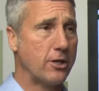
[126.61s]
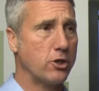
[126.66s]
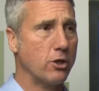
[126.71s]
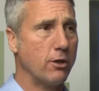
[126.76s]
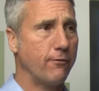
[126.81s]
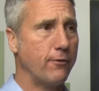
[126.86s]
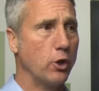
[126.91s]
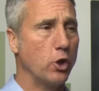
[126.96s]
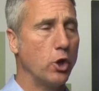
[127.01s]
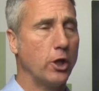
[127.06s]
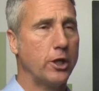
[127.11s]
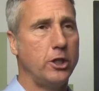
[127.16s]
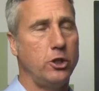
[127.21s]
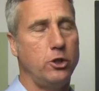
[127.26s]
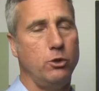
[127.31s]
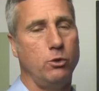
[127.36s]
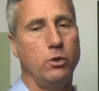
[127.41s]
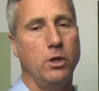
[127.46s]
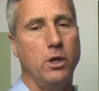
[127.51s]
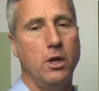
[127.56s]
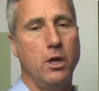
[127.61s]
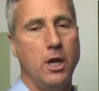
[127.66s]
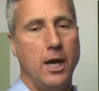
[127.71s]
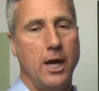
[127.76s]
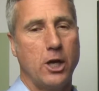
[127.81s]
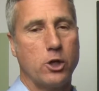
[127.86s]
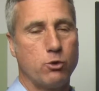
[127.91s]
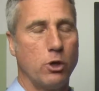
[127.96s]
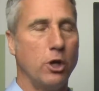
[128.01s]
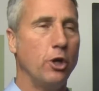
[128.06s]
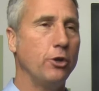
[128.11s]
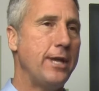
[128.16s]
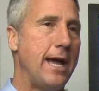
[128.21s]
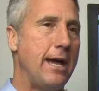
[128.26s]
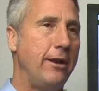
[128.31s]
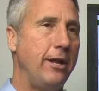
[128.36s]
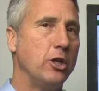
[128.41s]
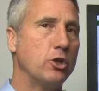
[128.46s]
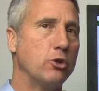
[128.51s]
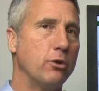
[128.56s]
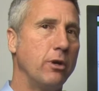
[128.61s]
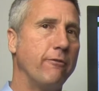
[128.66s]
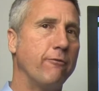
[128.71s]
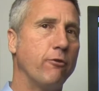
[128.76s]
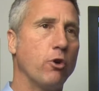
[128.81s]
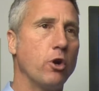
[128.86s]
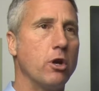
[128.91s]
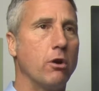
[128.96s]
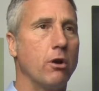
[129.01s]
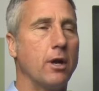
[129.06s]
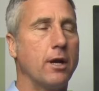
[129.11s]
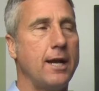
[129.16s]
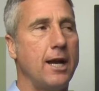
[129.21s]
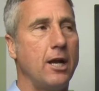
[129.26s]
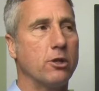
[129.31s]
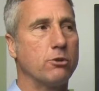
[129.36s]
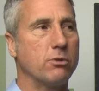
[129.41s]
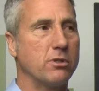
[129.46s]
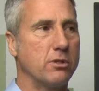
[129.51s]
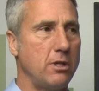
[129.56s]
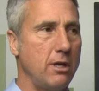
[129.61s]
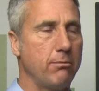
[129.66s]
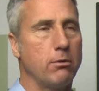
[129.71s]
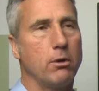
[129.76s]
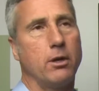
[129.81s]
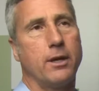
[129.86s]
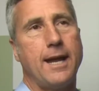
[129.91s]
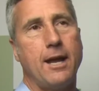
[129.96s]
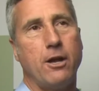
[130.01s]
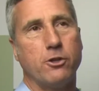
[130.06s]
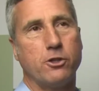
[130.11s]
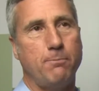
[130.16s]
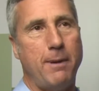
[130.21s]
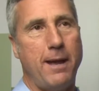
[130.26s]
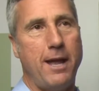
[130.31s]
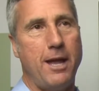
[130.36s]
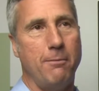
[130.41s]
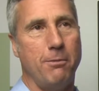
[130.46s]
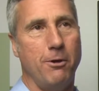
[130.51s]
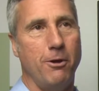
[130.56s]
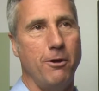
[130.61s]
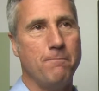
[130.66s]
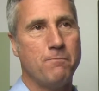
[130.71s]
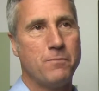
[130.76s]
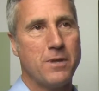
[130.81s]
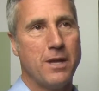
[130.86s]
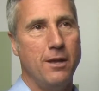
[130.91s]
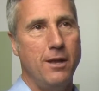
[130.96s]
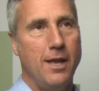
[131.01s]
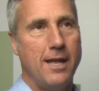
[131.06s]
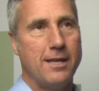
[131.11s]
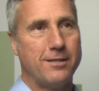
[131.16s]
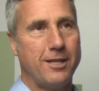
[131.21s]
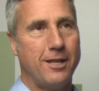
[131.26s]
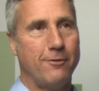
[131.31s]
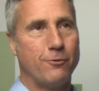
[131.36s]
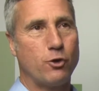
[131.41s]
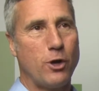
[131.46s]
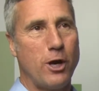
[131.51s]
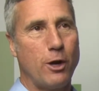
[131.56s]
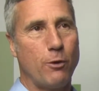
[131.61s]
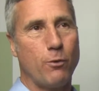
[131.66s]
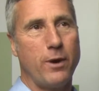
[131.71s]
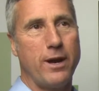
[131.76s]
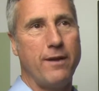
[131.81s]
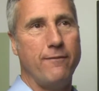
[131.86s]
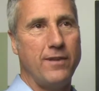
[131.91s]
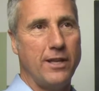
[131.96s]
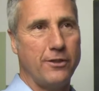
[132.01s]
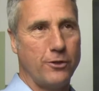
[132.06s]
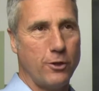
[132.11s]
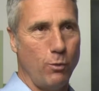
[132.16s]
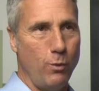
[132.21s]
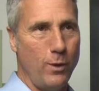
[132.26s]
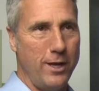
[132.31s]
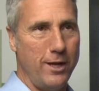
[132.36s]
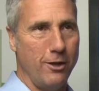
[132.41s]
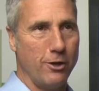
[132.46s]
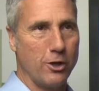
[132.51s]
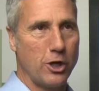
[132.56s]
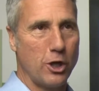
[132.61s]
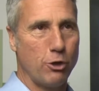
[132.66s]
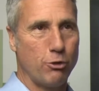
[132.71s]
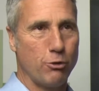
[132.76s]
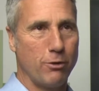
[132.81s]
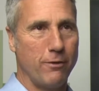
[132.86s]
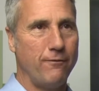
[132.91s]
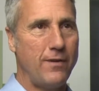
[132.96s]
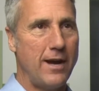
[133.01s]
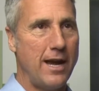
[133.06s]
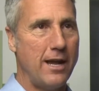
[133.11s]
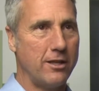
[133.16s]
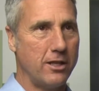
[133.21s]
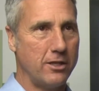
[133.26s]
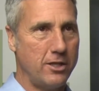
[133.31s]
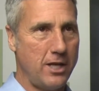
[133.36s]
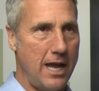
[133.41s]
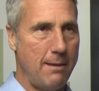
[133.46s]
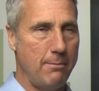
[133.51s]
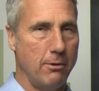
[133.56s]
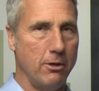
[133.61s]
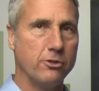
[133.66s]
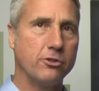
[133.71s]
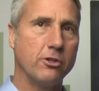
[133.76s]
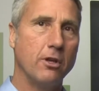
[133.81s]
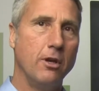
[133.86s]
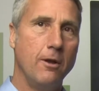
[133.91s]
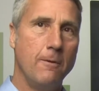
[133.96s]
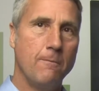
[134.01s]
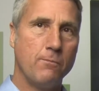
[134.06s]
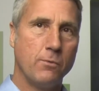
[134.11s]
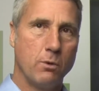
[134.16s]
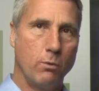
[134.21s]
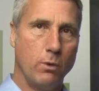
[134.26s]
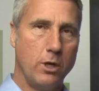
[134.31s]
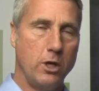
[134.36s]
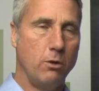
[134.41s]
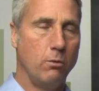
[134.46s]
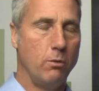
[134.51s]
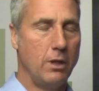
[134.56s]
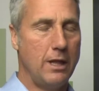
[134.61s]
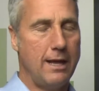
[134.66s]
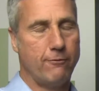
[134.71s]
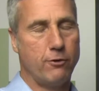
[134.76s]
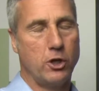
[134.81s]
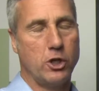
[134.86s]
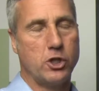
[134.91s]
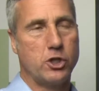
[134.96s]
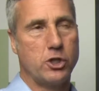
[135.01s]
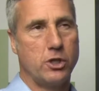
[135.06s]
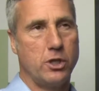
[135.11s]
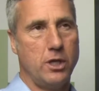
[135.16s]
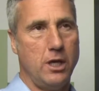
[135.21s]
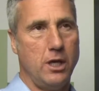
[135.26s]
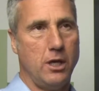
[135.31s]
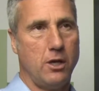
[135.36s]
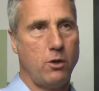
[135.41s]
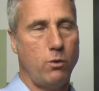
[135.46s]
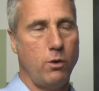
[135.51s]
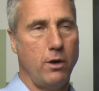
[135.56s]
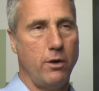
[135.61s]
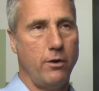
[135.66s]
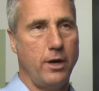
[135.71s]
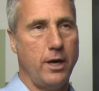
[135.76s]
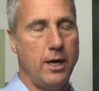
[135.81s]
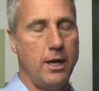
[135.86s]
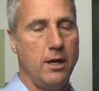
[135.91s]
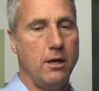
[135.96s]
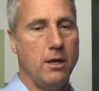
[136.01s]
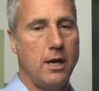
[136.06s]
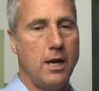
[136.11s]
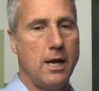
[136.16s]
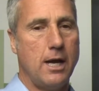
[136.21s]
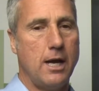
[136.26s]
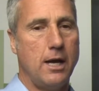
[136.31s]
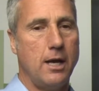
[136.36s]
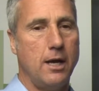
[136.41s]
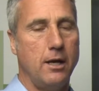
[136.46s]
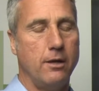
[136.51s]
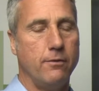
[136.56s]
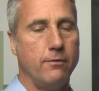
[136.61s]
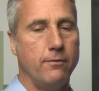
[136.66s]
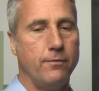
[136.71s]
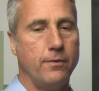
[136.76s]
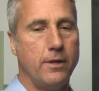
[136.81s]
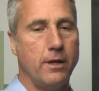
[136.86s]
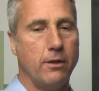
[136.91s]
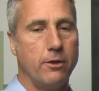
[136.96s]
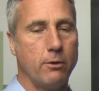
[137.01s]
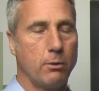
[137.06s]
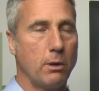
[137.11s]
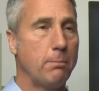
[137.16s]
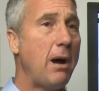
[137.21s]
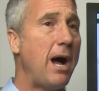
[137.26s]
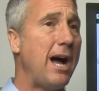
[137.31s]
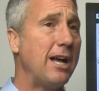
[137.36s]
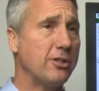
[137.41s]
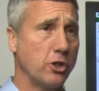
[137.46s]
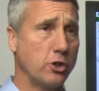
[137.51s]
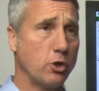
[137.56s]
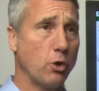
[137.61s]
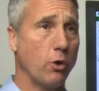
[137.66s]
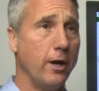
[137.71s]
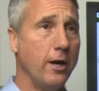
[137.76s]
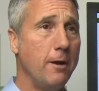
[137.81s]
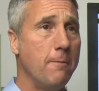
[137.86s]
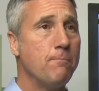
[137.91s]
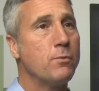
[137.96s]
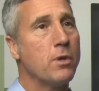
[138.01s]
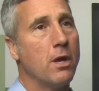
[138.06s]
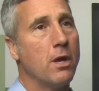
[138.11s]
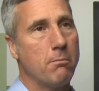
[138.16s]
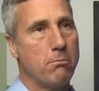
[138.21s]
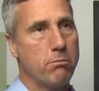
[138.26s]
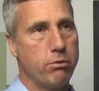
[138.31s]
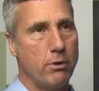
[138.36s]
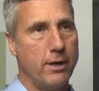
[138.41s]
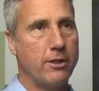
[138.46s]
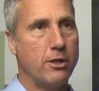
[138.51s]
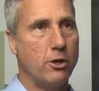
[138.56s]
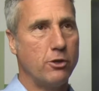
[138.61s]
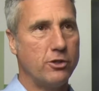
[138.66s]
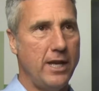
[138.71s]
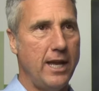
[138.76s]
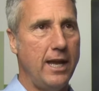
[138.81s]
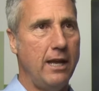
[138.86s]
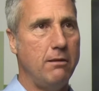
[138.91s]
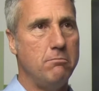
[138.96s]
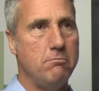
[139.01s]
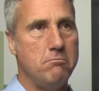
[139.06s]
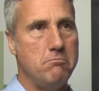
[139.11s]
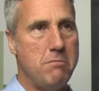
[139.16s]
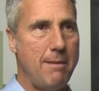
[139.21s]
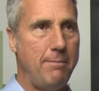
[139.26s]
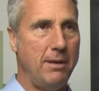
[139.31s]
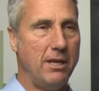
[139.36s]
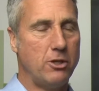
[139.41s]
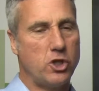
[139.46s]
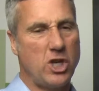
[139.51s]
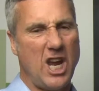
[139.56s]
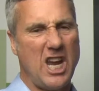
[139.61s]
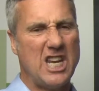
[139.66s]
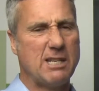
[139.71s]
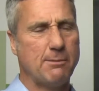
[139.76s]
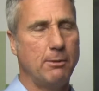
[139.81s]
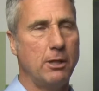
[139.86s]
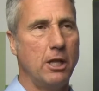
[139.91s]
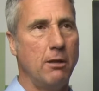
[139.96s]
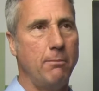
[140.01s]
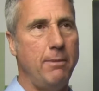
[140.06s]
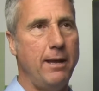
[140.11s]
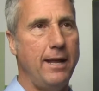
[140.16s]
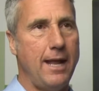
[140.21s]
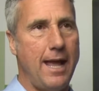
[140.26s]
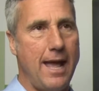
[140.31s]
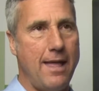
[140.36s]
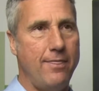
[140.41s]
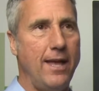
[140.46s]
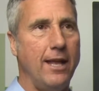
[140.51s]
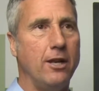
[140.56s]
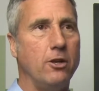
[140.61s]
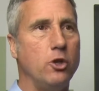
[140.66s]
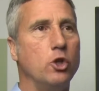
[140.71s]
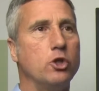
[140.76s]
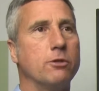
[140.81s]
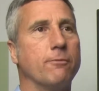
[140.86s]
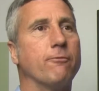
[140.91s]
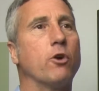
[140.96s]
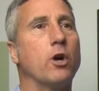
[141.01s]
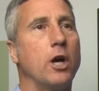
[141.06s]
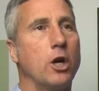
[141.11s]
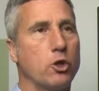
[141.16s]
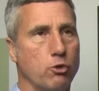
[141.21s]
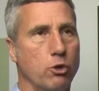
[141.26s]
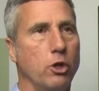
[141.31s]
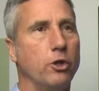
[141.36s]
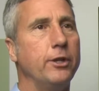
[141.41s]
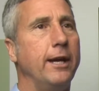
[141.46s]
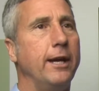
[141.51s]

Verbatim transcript: So if you're looking to do a drill down entry for your accounts receivable or accounts payable, instead of trying to reinvent the wheel and go through and finding the tables, we leverage the query, uh, the, the repository, bring those in, maybe change them a little bit, and then use them for our drill